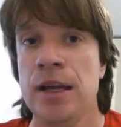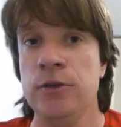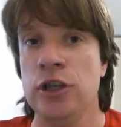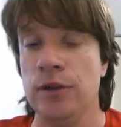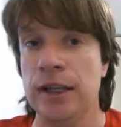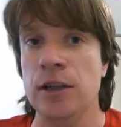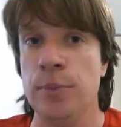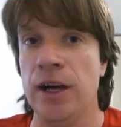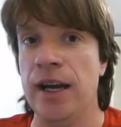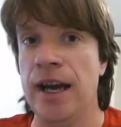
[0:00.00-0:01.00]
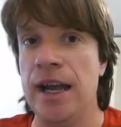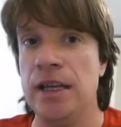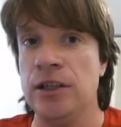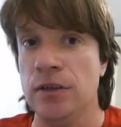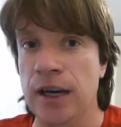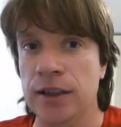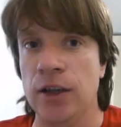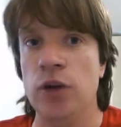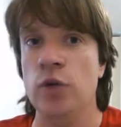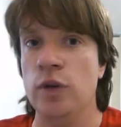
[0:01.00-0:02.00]
directed by a
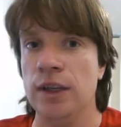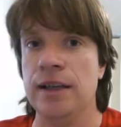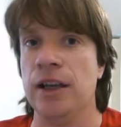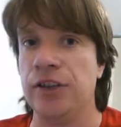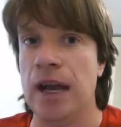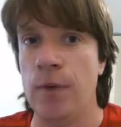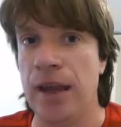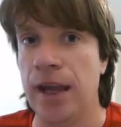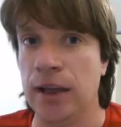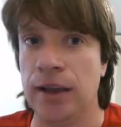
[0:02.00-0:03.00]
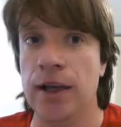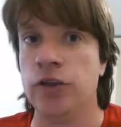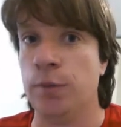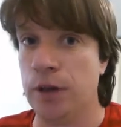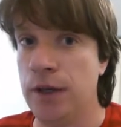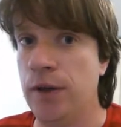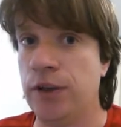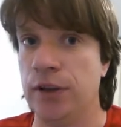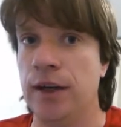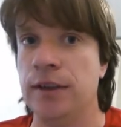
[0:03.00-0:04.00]
director who really doesn't have the accolades of
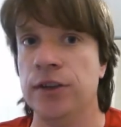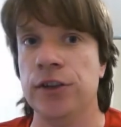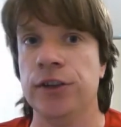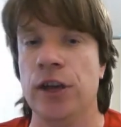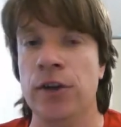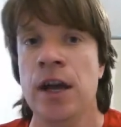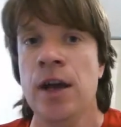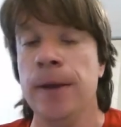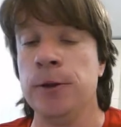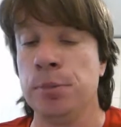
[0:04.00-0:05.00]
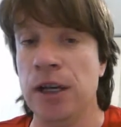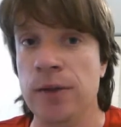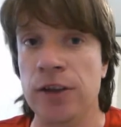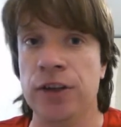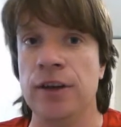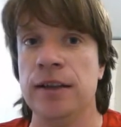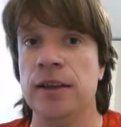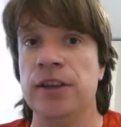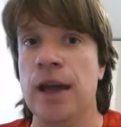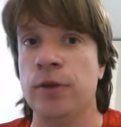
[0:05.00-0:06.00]
previous directors, and so these previous
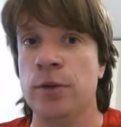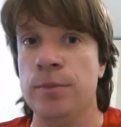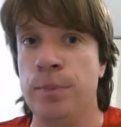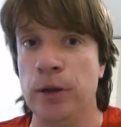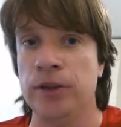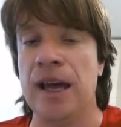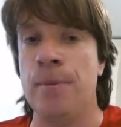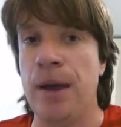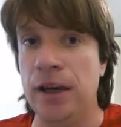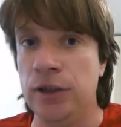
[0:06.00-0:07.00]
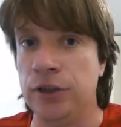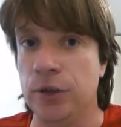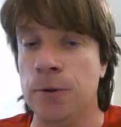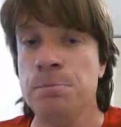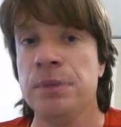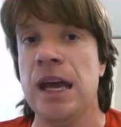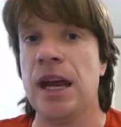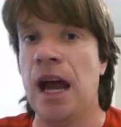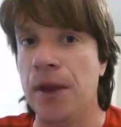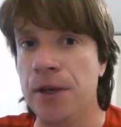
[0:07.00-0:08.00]
directors have built a pedestal
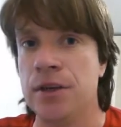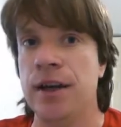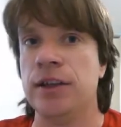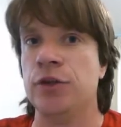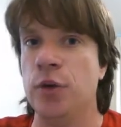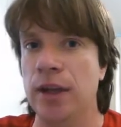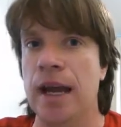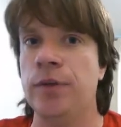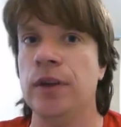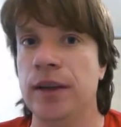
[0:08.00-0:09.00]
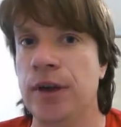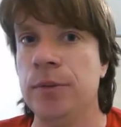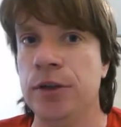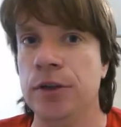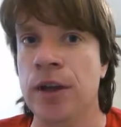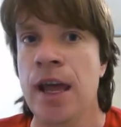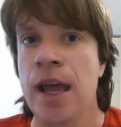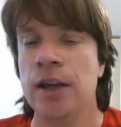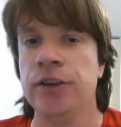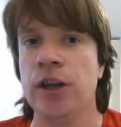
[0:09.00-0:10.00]
that other directors really have to live up to.
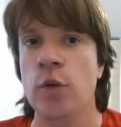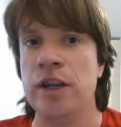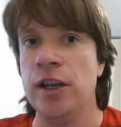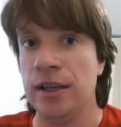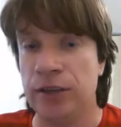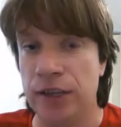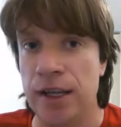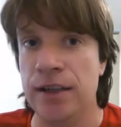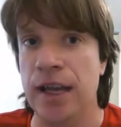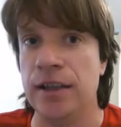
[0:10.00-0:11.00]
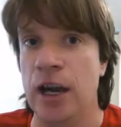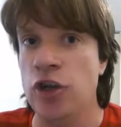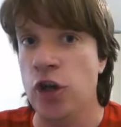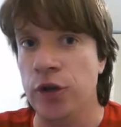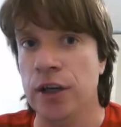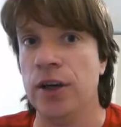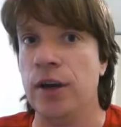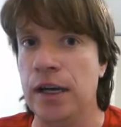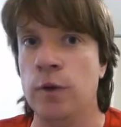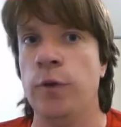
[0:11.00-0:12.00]
And so when you see that a new
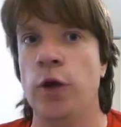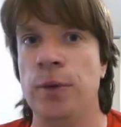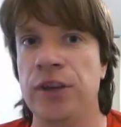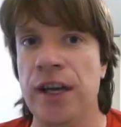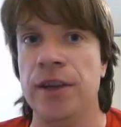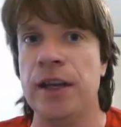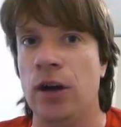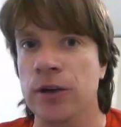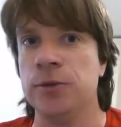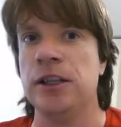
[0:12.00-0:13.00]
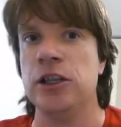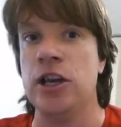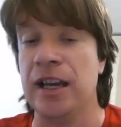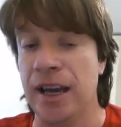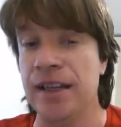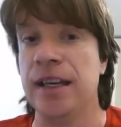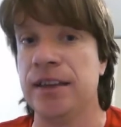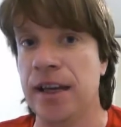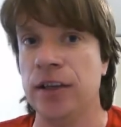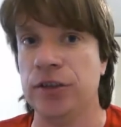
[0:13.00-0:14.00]
Korean film is out, then ultimately you're going to get
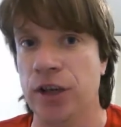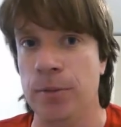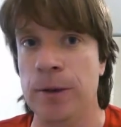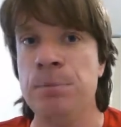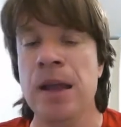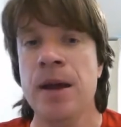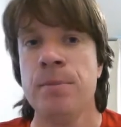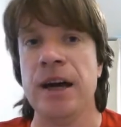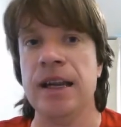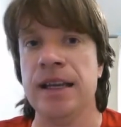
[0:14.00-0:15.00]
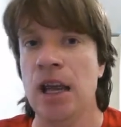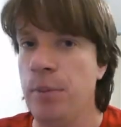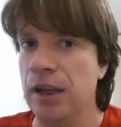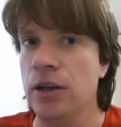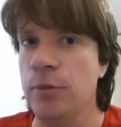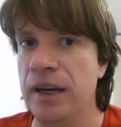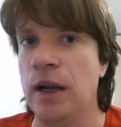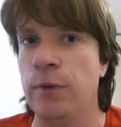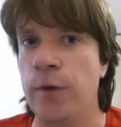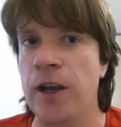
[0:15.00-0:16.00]
that excitement, but it can be a little bit
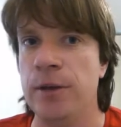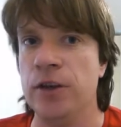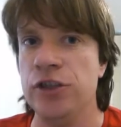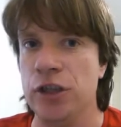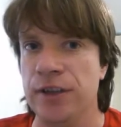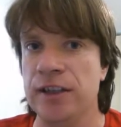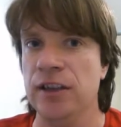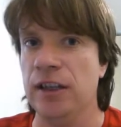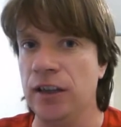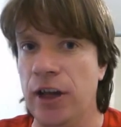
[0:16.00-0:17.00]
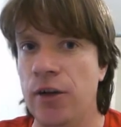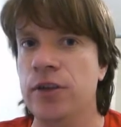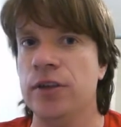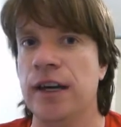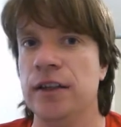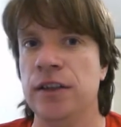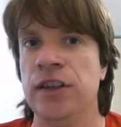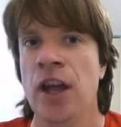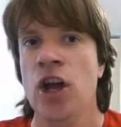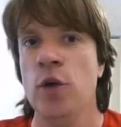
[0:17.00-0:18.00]
unfair because you've got these little known directors
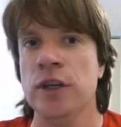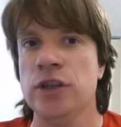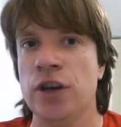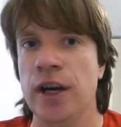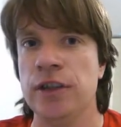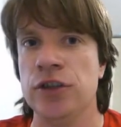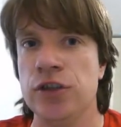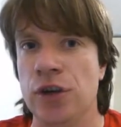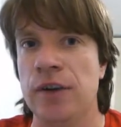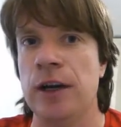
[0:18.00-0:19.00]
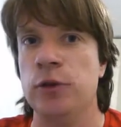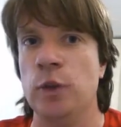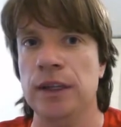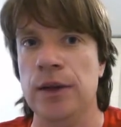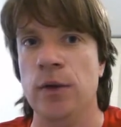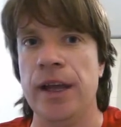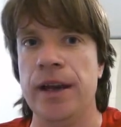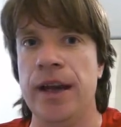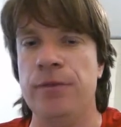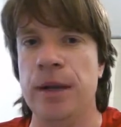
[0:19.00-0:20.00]
who are trying to strive up to a level
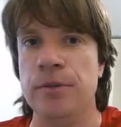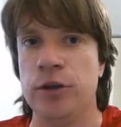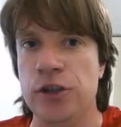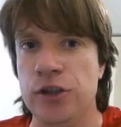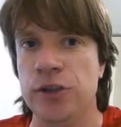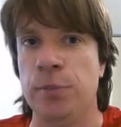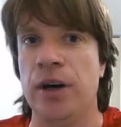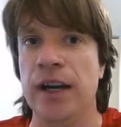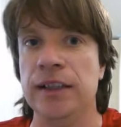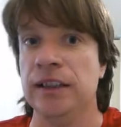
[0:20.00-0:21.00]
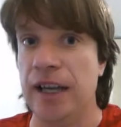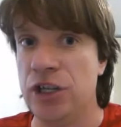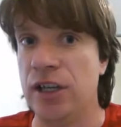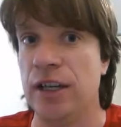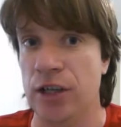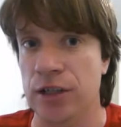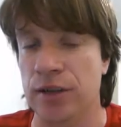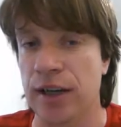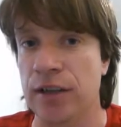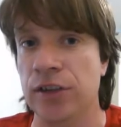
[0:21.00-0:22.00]
that have been produced by legendary
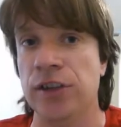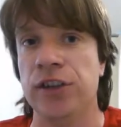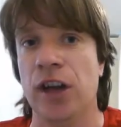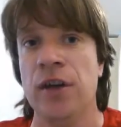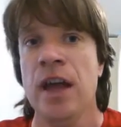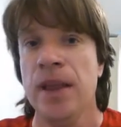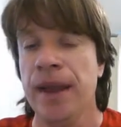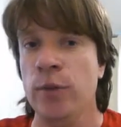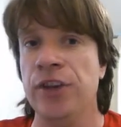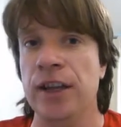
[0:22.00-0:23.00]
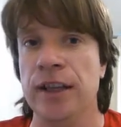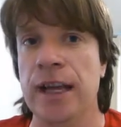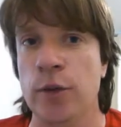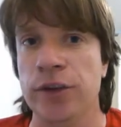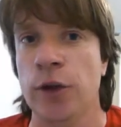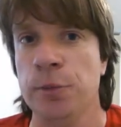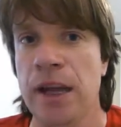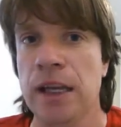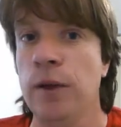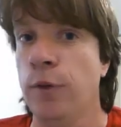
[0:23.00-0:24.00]
directors. And so that was the allowance I was
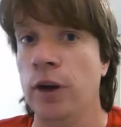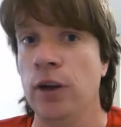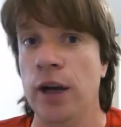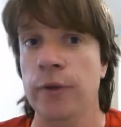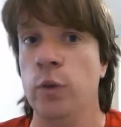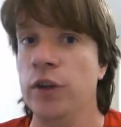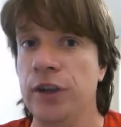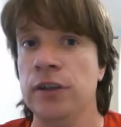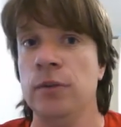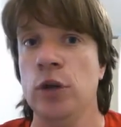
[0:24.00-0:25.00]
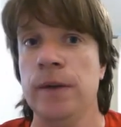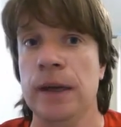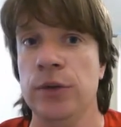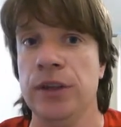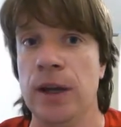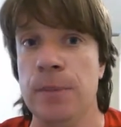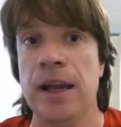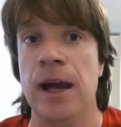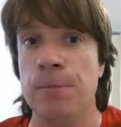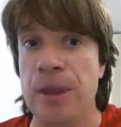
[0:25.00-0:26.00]
making for Alive. Was this a movie that was going to
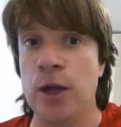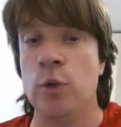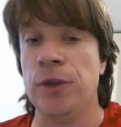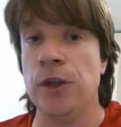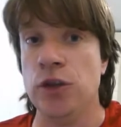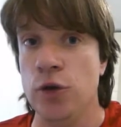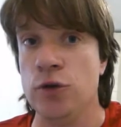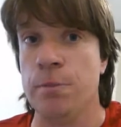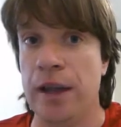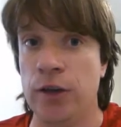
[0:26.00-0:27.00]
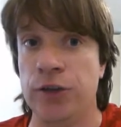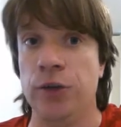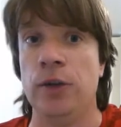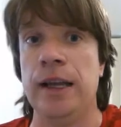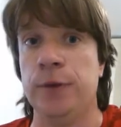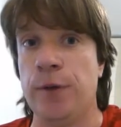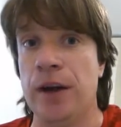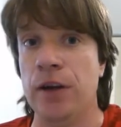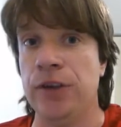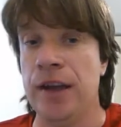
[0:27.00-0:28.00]
be up there with the usual pedestal as
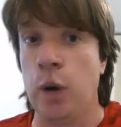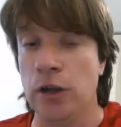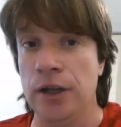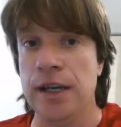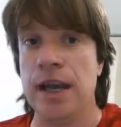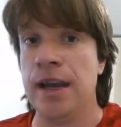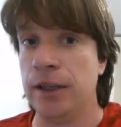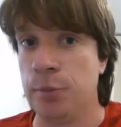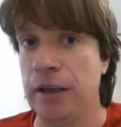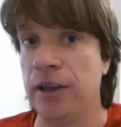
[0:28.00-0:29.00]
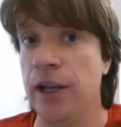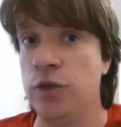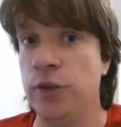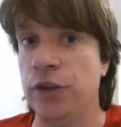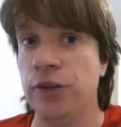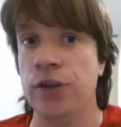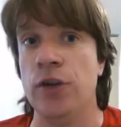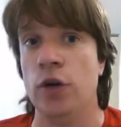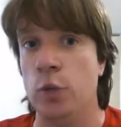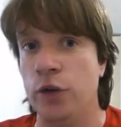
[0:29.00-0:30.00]
far as quality and expectation was
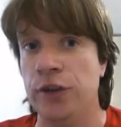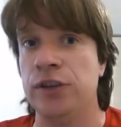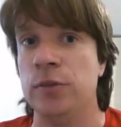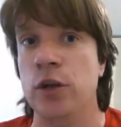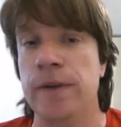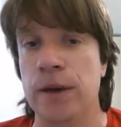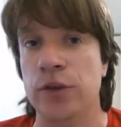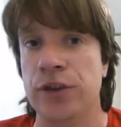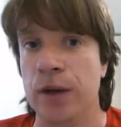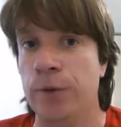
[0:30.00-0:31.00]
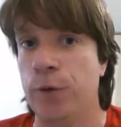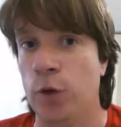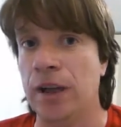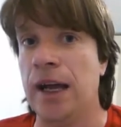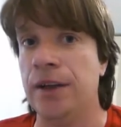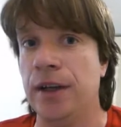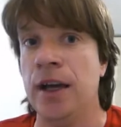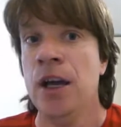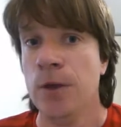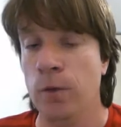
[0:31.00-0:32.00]
concerned, or was this a movie that was going to fall
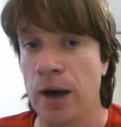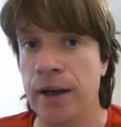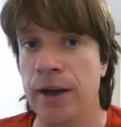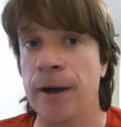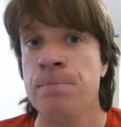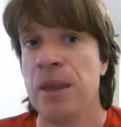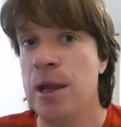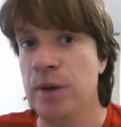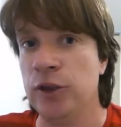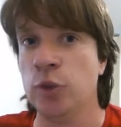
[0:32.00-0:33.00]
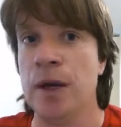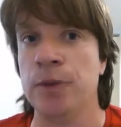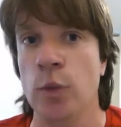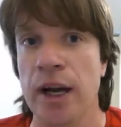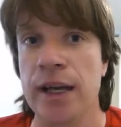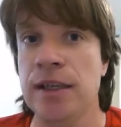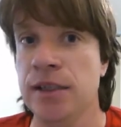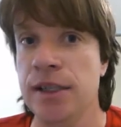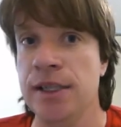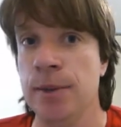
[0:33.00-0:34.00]
under the radar and be swept away
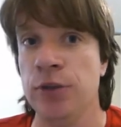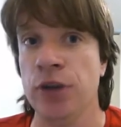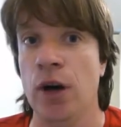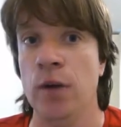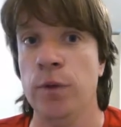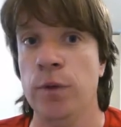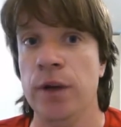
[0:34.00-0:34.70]
into the depths of